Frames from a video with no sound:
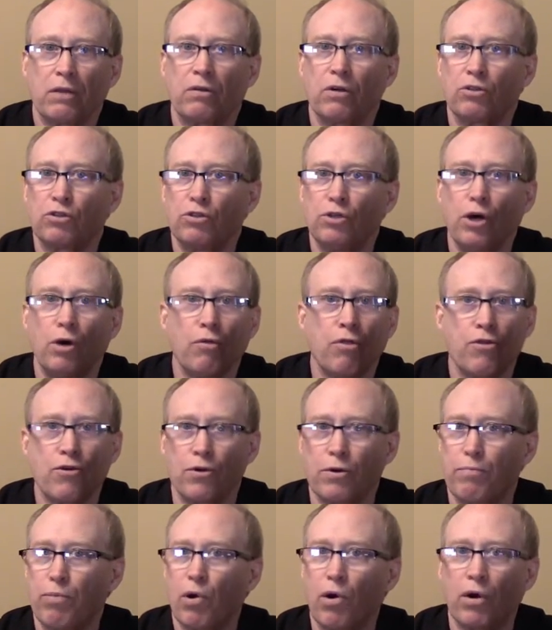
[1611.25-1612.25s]
There's no
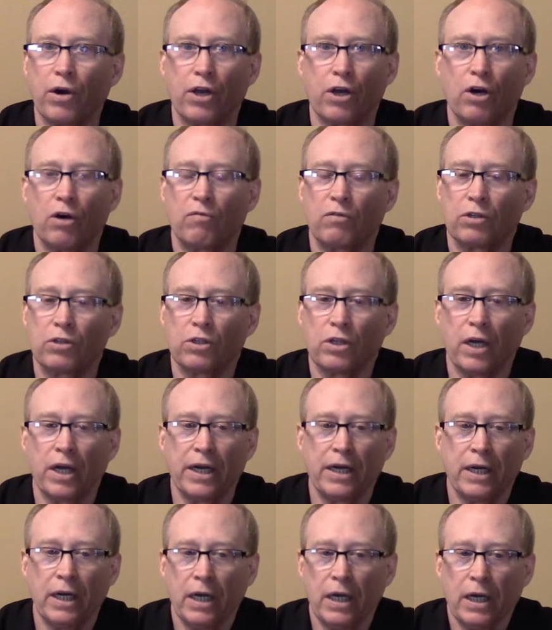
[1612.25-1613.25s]
third-party
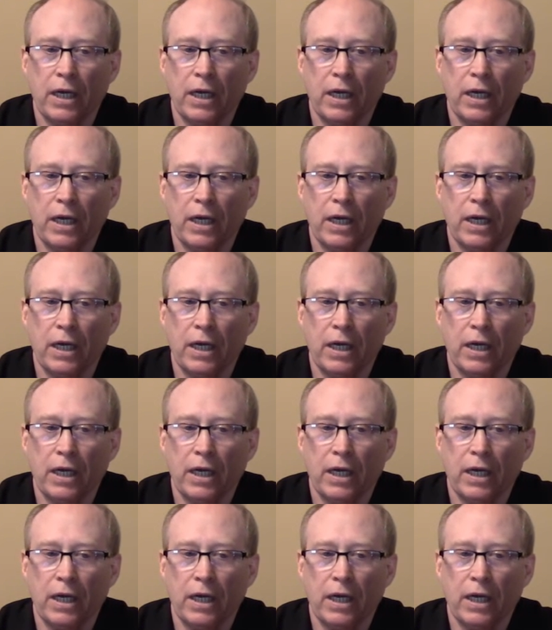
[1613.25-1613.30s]
oversight,